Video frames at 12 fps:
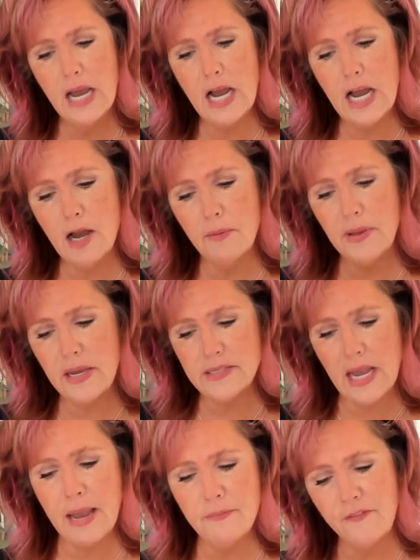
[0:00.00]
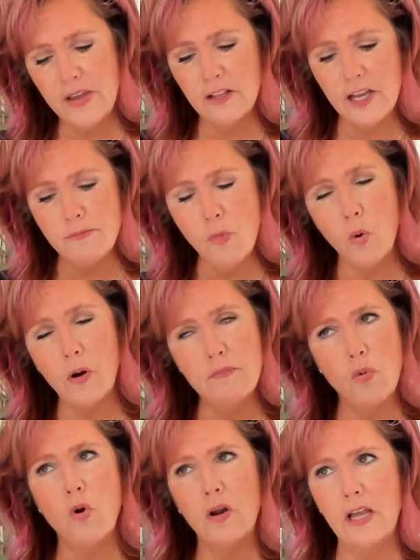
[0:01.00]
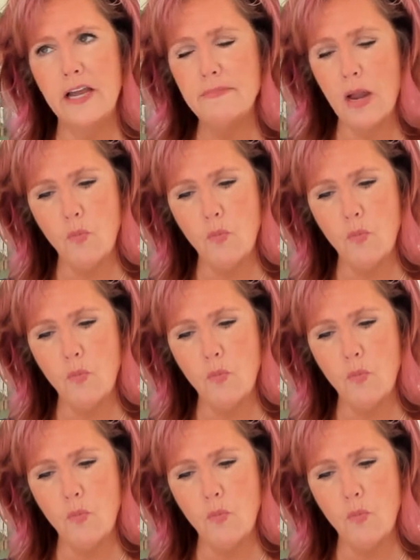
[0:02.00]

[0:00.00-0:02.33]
uh, because I'm feeling more and more like my